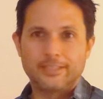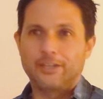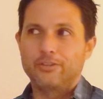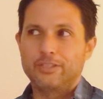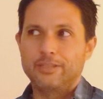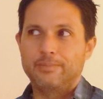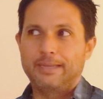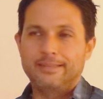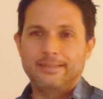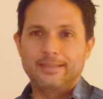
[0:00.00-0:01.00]
You know, she's
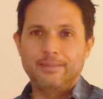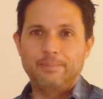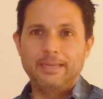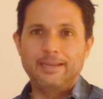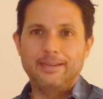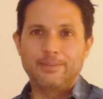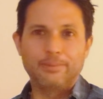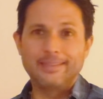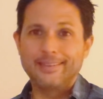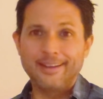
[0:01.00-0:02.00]
basically being
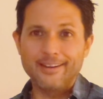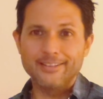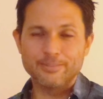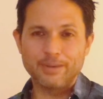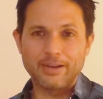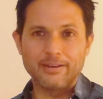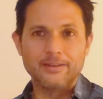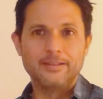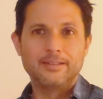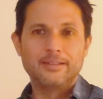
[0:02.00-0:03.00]
completely honest about it.
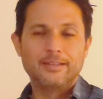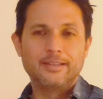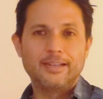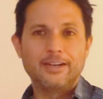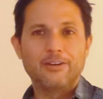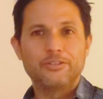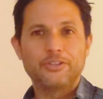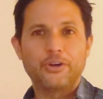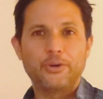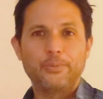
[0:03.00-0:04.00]
You know,
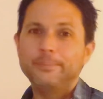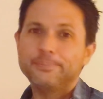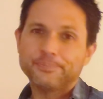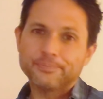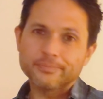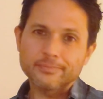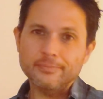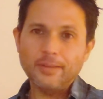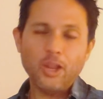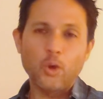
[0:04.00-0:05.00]
so
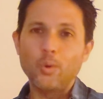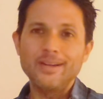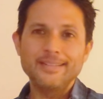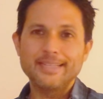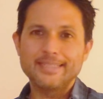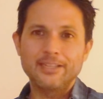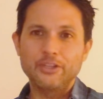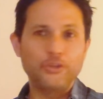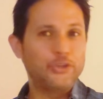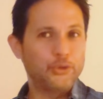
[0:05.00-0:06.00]
what does that
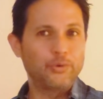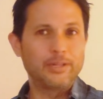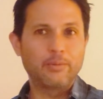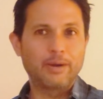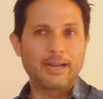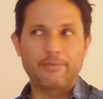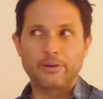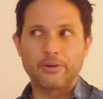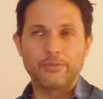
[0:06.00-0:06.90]
tell you? Do you really want to have a